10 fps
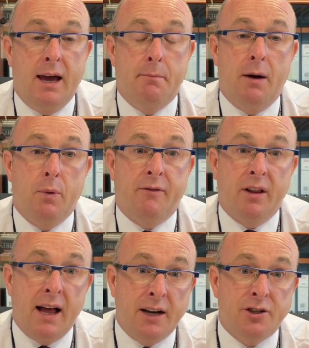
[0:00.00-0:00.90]
We have a
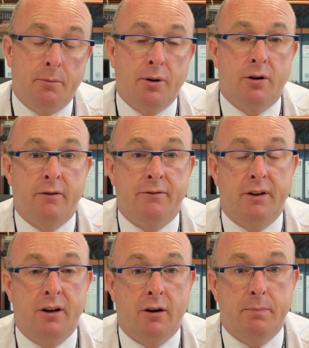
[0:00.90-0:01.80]
large number of
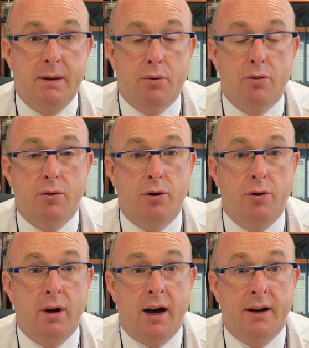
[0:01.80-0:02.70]
young people
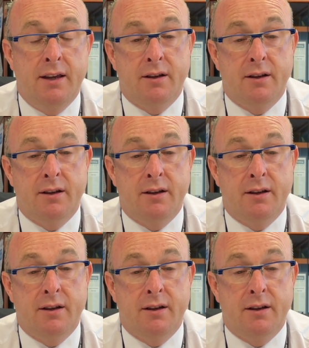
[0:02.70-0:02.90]
who are either